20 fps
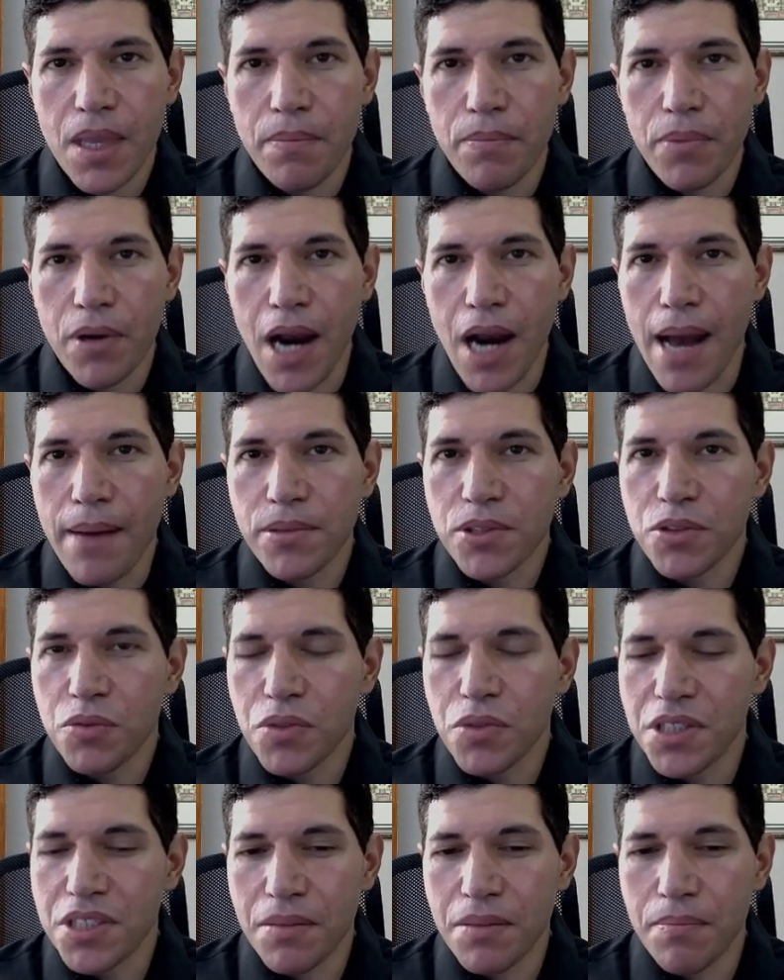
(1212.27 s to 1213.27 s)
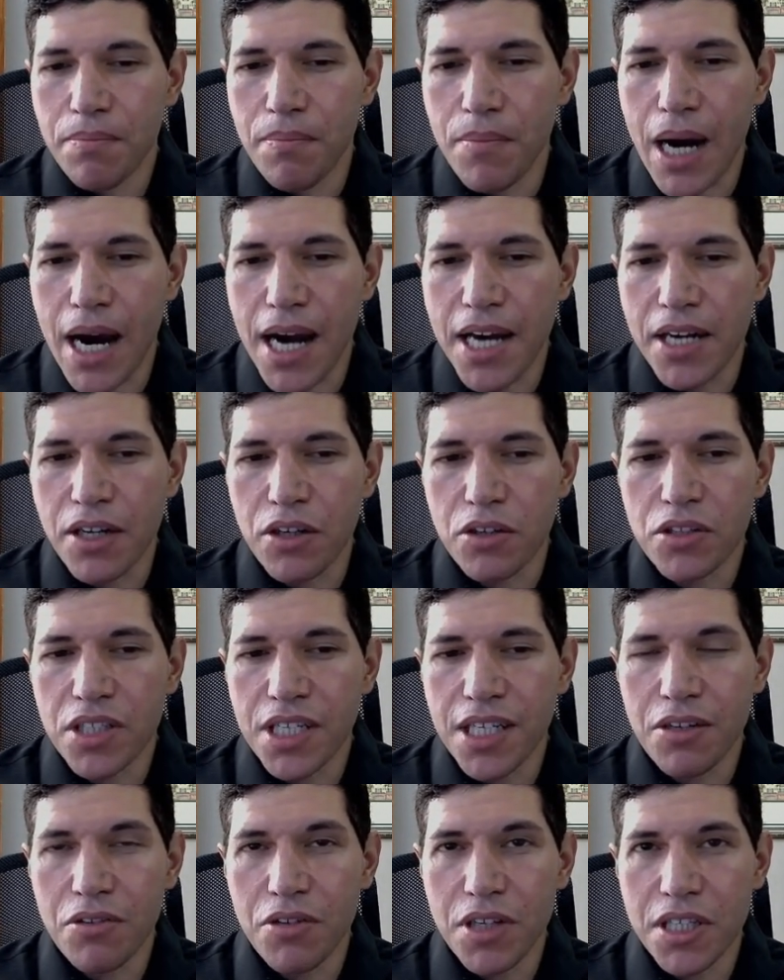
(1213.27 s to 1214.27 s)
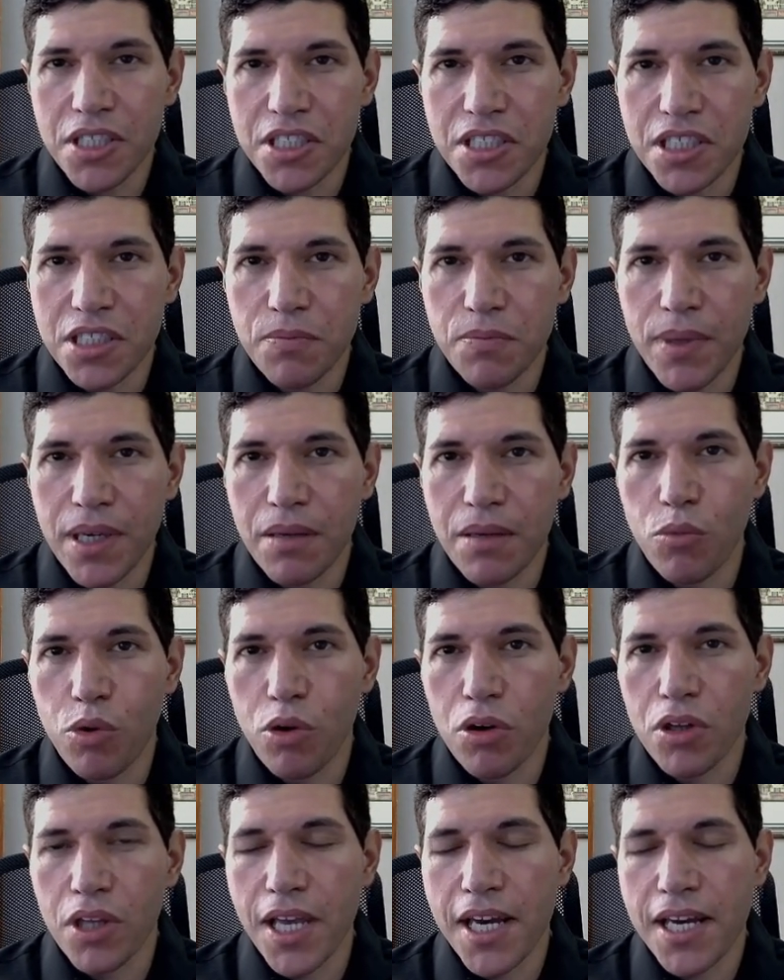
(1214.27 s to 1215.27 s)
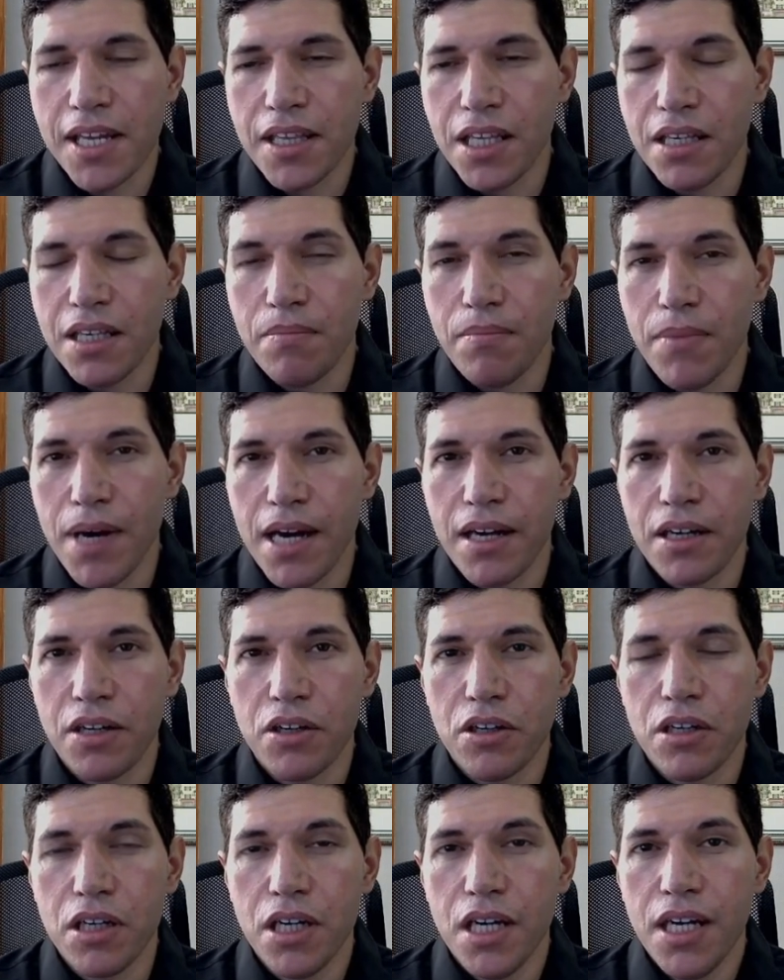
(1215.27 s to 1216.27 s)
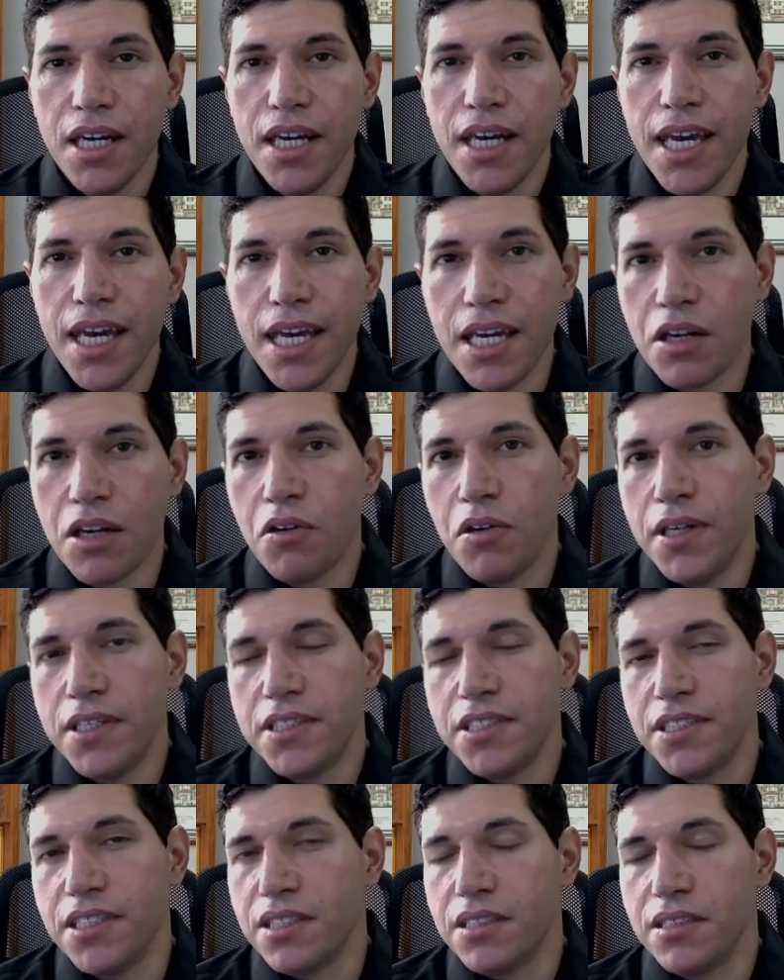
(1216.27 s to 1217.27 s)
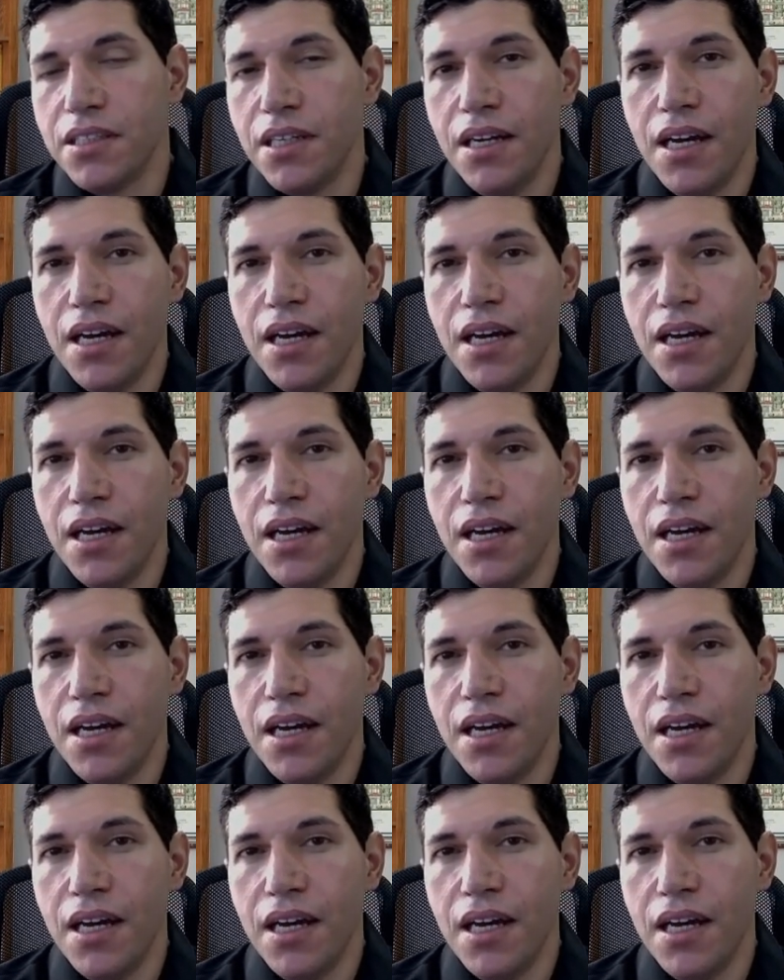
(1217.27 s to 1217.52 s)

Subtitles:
perhaps with some minor decreases being more likely than minor increases.